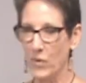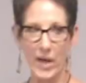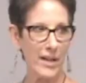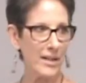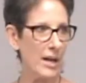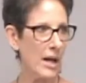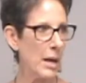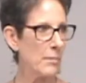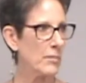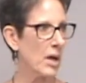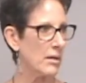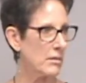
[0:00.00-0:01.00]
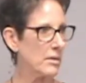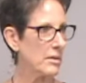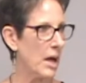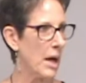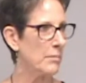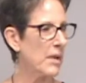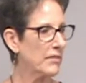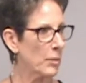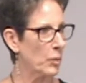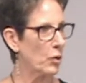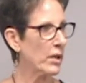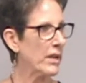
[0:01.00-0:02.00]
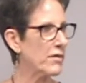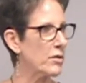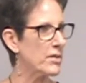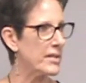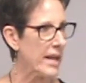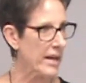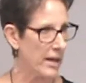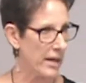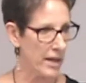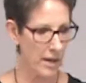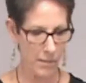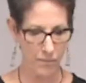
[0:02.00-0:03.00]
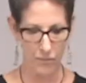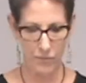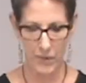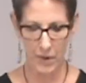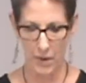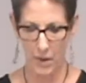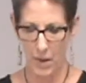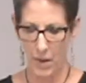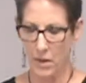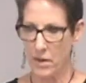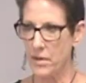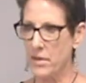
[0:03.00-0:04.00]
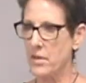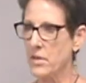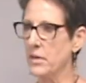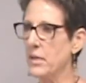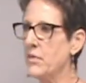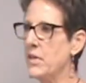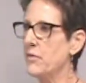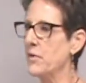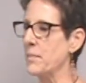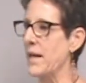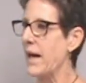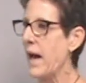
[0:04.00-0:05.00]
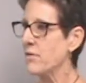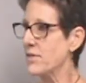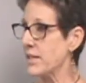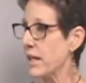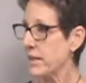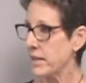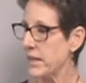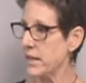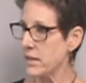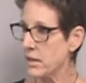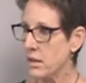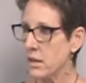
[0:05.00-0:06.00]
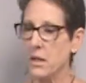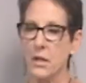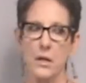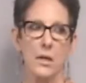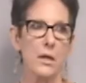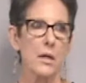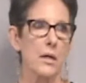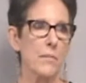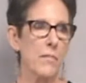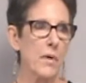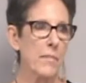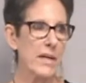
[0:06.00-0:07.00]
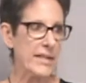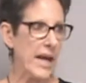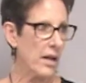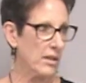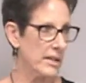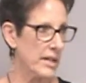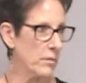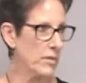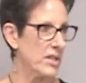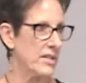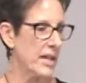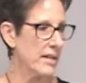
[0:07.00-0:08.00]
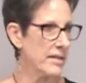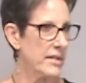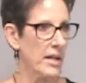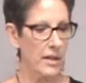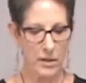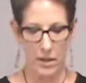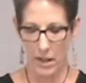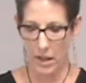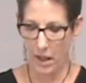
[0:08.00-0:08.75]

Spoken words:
right? I'm lovable if you say I am. This is living from the outside in mentality, which says that